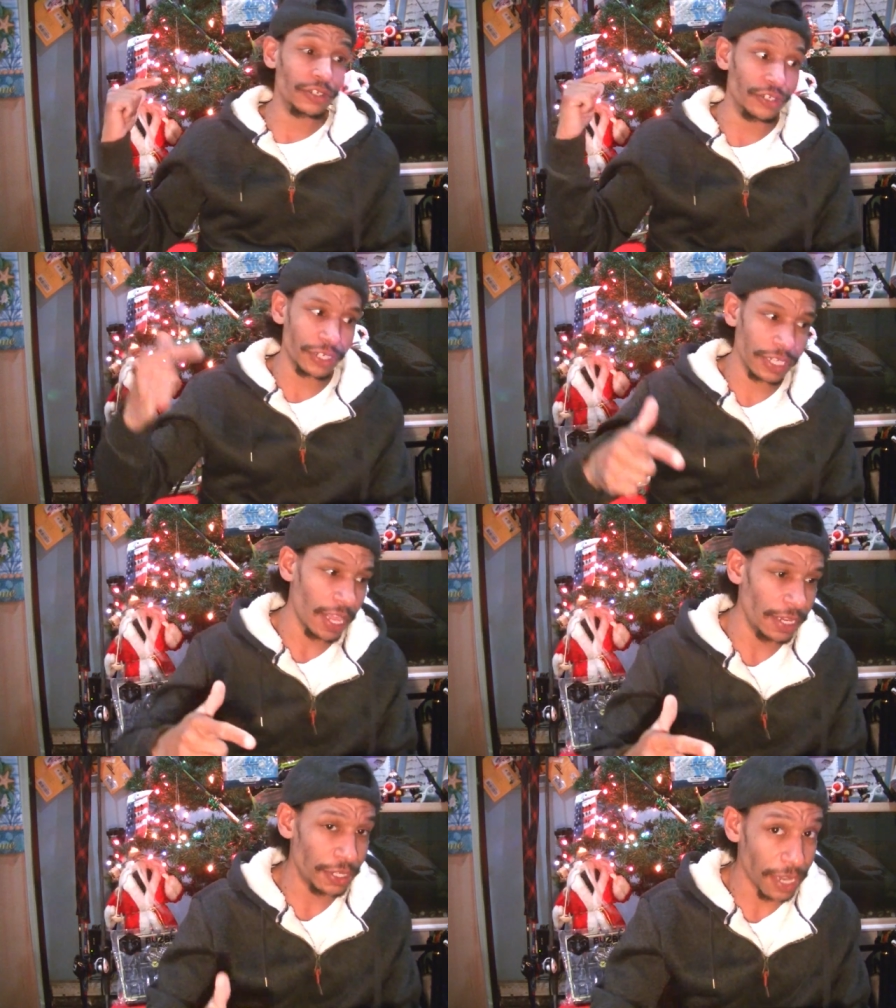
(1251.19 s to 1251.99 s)
just
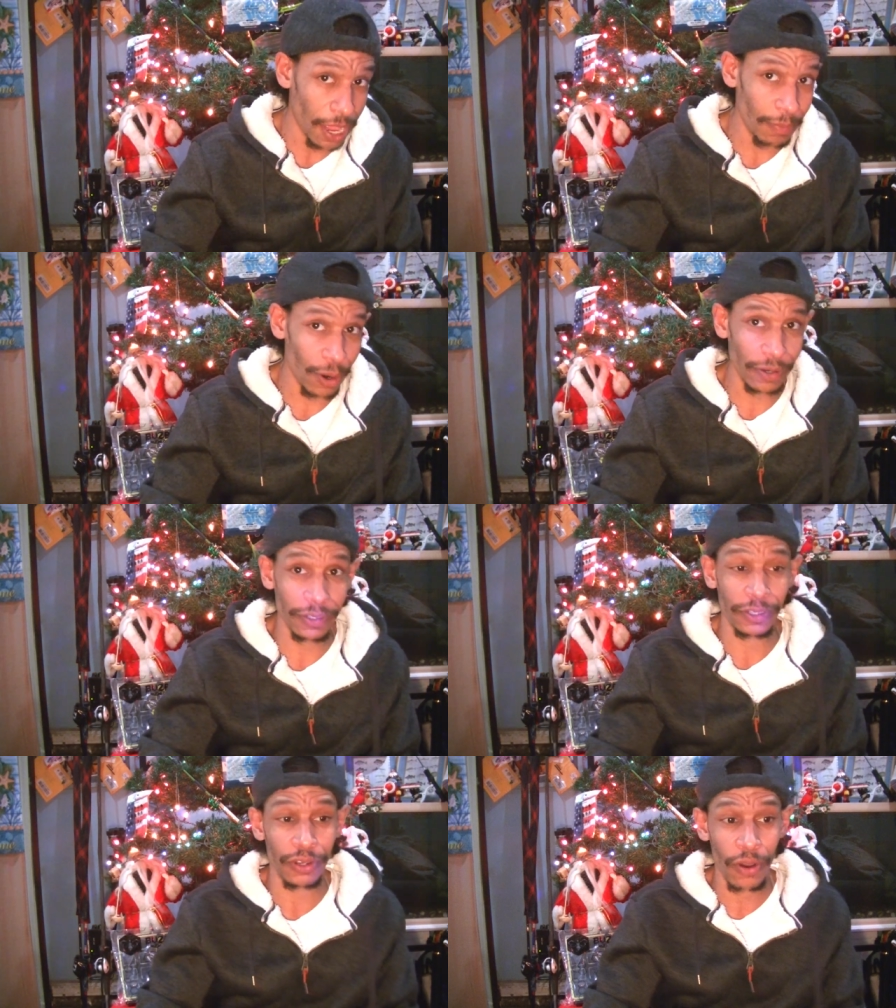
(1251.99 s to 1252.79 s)
like Scott
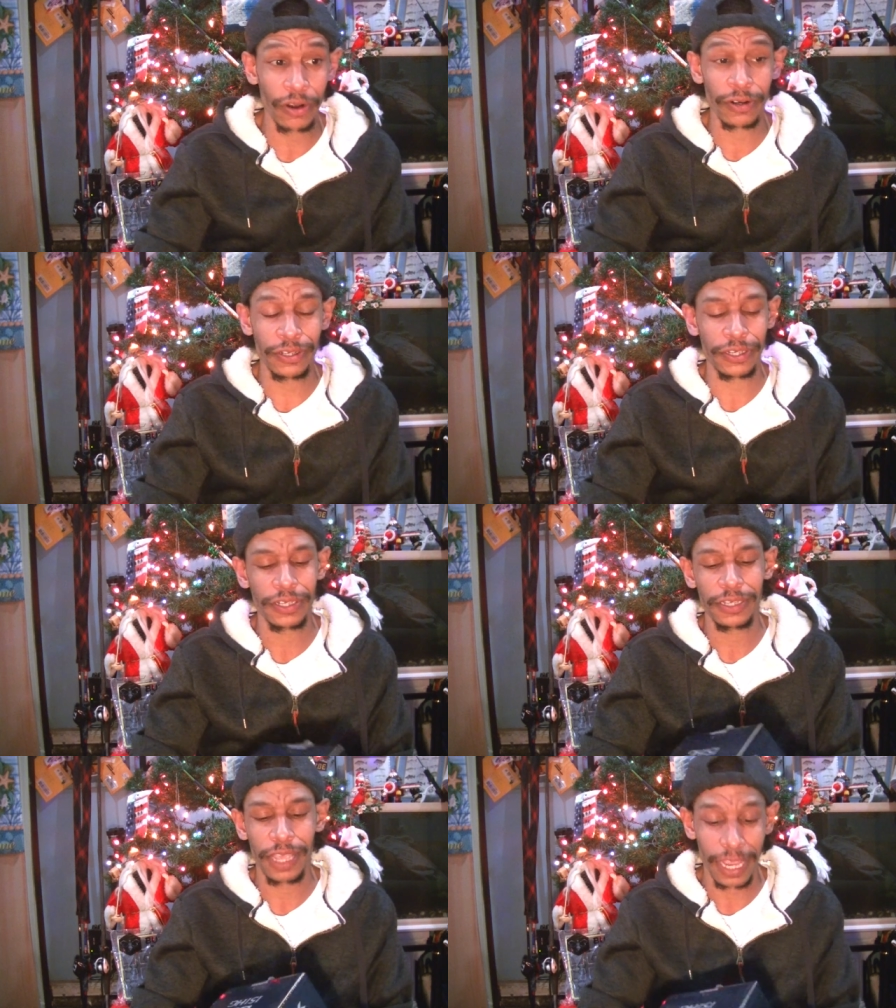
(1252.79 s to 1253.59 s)
Martin's daughter's
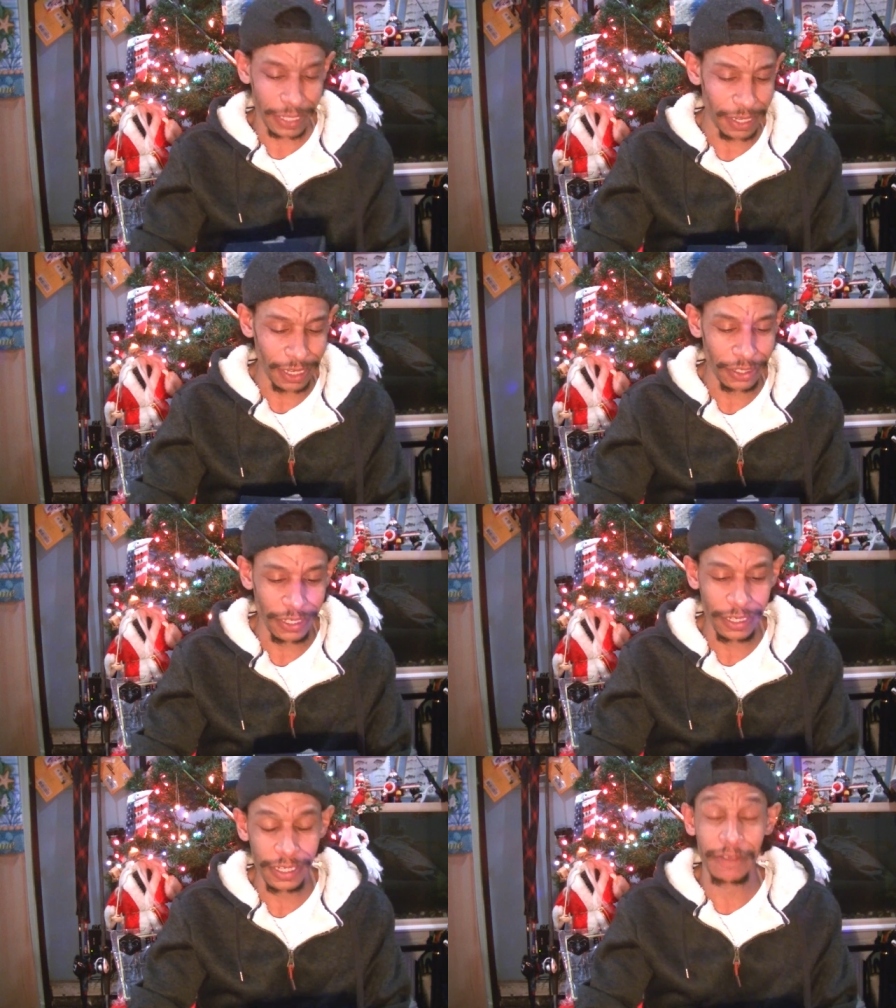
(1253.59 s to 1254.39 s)

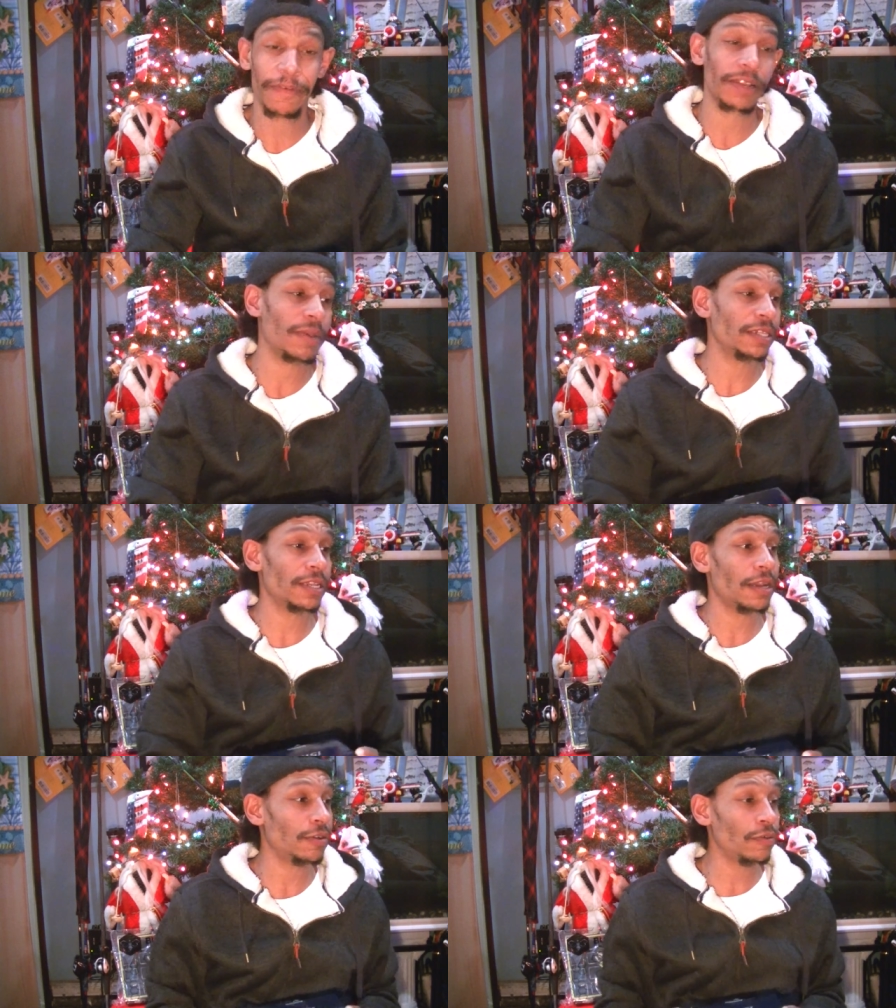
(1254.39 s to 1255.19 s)
SLX-DC. In fact, mine's
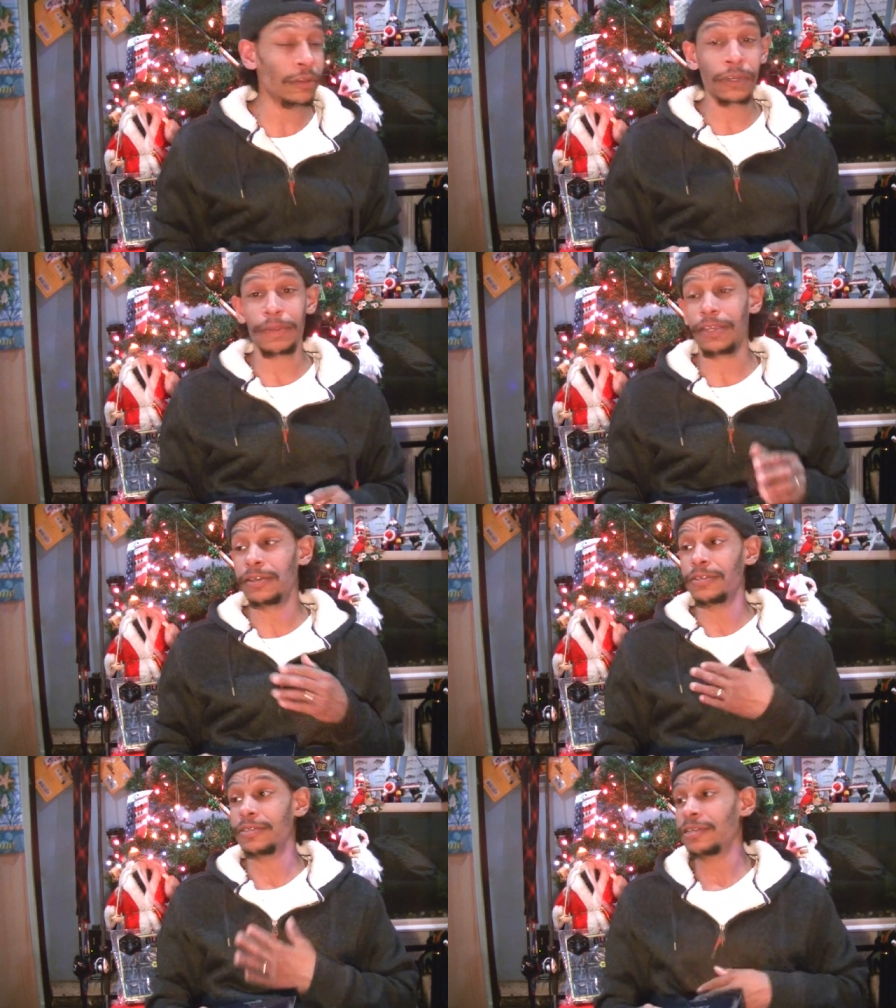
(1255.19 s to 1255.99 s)
kind of cooler
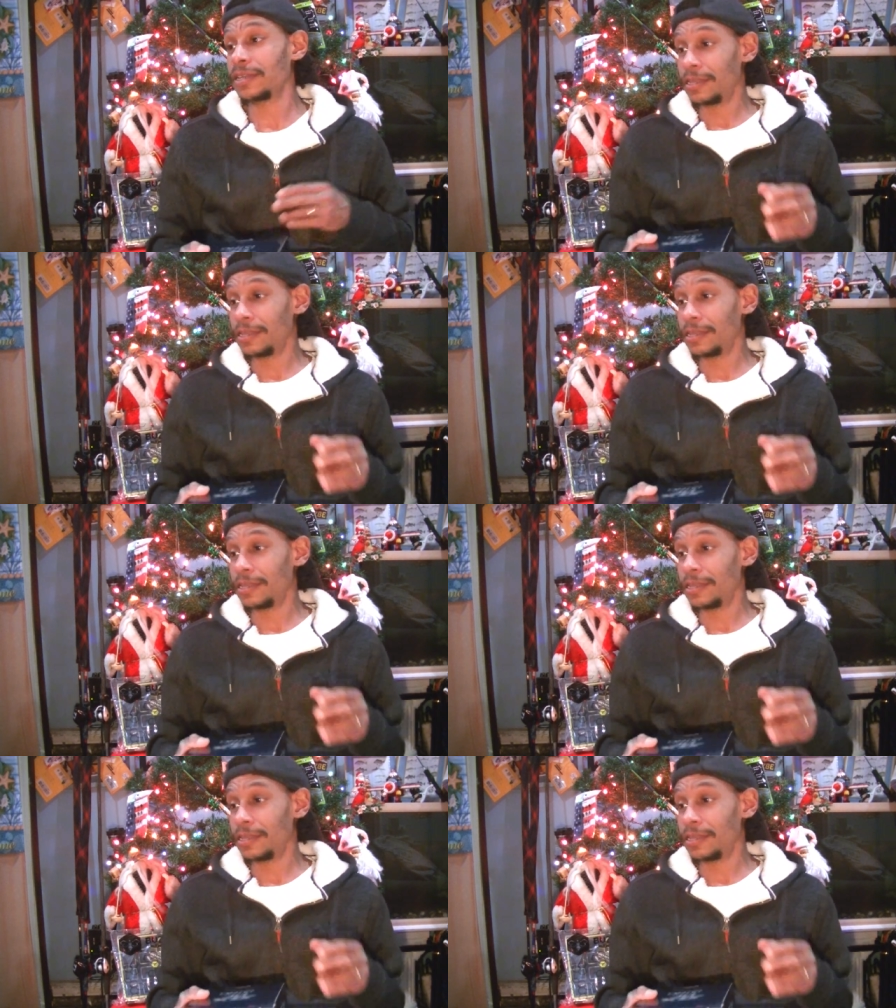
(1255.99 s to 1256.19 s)
because